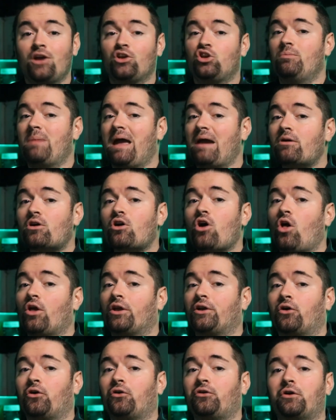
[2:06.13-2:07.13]
You may recall
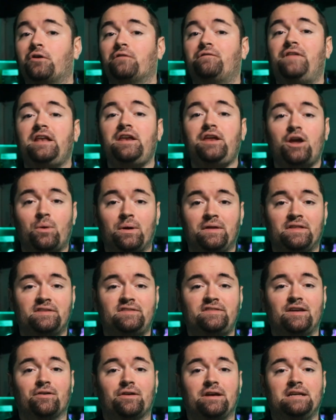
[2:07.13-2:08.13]
an earlier video in the
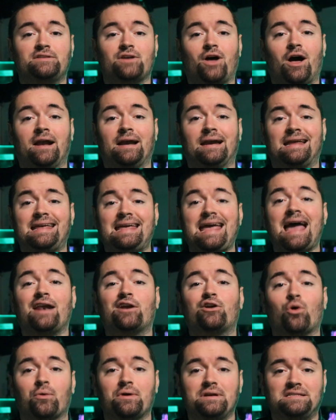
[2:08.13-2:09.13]
series on
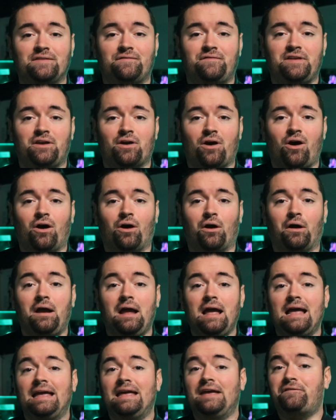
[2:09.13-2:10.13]
categories of VR.
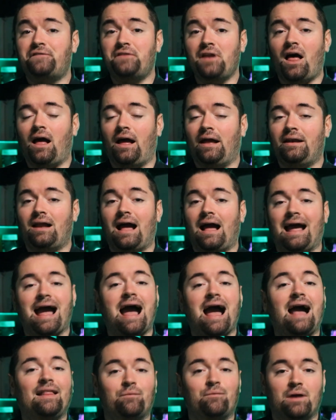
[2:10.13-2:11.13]
If not, I
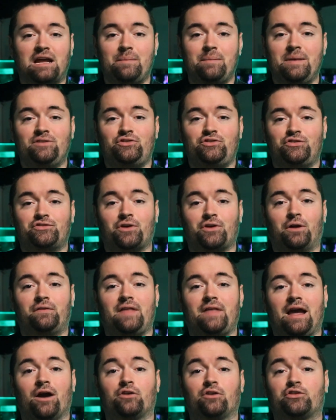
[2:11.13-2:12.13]
highly recommend you start
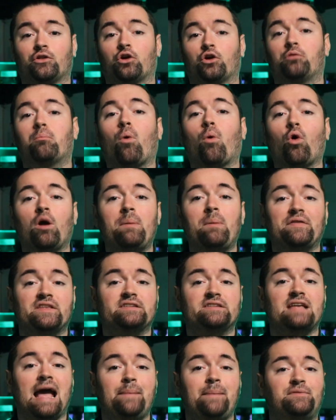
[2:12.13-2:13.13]
there to learn more about the
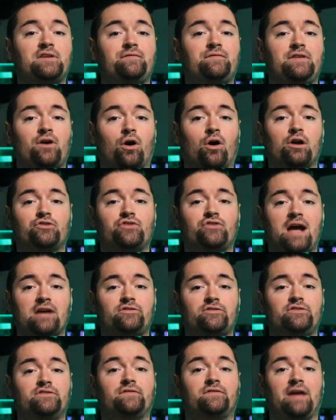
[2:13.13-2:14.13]
types of VR
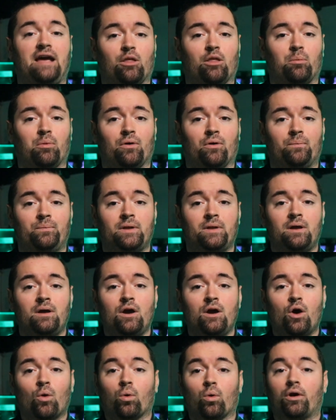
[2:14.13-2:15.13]
attractions available.
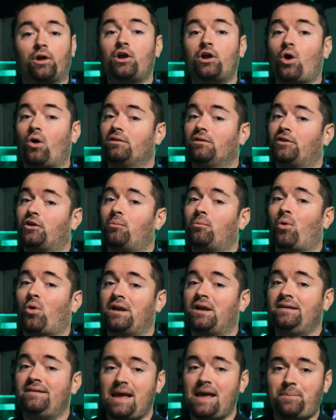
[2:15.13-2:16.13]
We're going to go a little
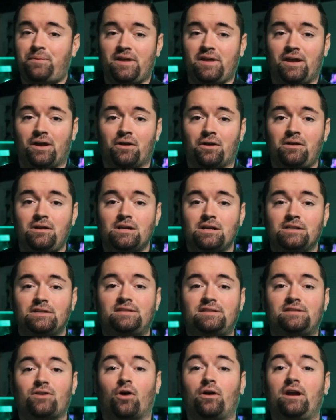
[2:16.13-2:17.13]
more in depth here,
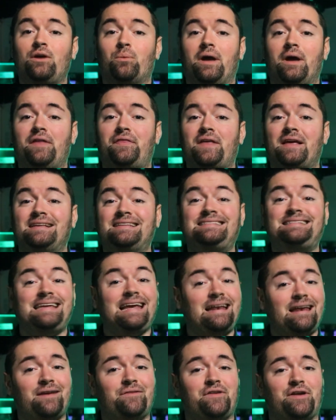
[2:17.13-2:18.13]
starting with
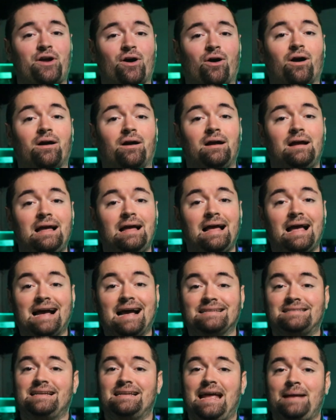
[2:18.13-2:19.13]
seated VR.
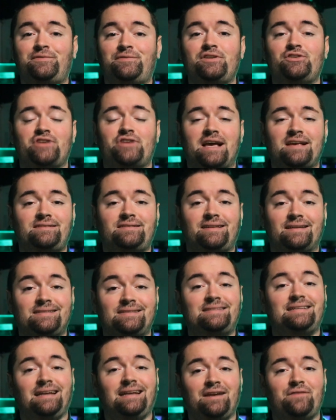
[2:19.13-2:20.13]
As the name suggests,
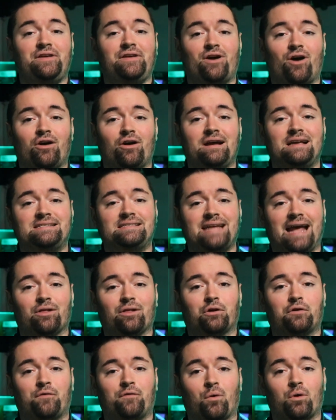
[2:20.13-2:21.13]
seated VR is
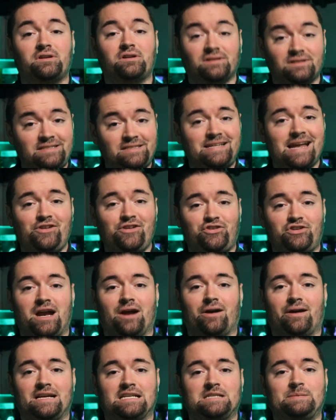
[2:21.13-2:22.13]
tailored for
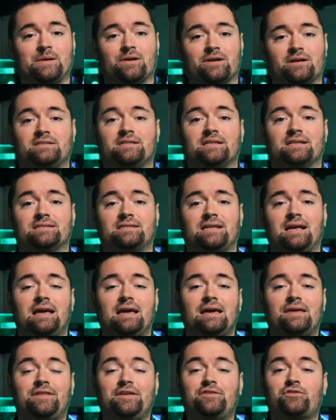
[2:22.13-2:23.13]
stationary experiences.
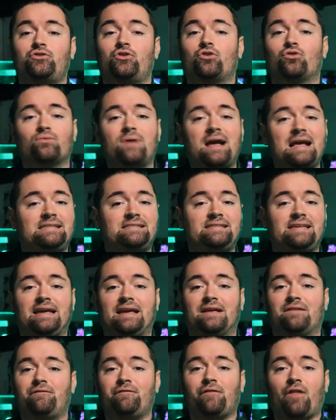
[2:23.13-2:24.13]
These are your
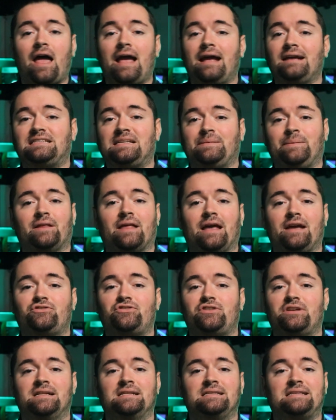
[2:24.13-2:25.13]
racing and flying
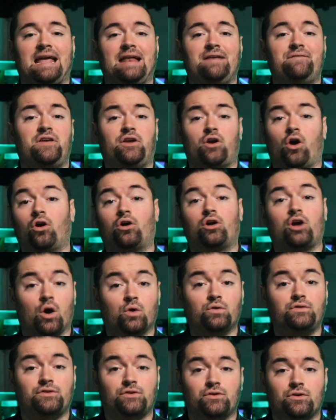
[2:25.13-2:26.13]
simulations and VR
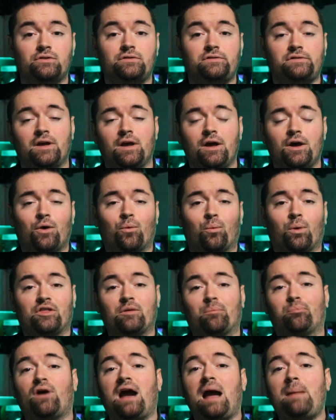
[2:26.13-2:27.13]
coasters, where
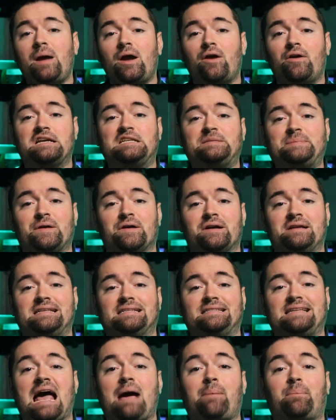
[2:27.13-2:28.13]
the primary experience
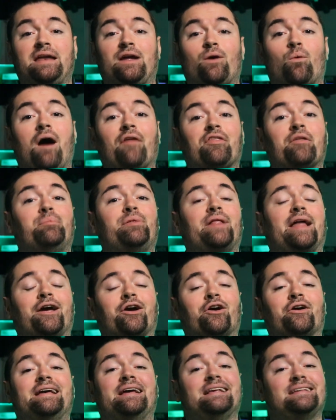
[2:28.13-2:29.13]
is happening while the
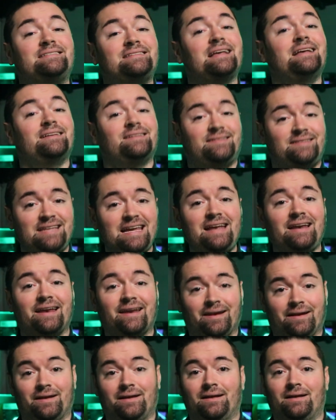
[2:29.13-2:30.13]
player is
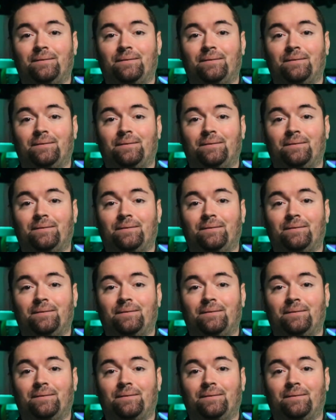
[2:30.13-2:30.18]
seated.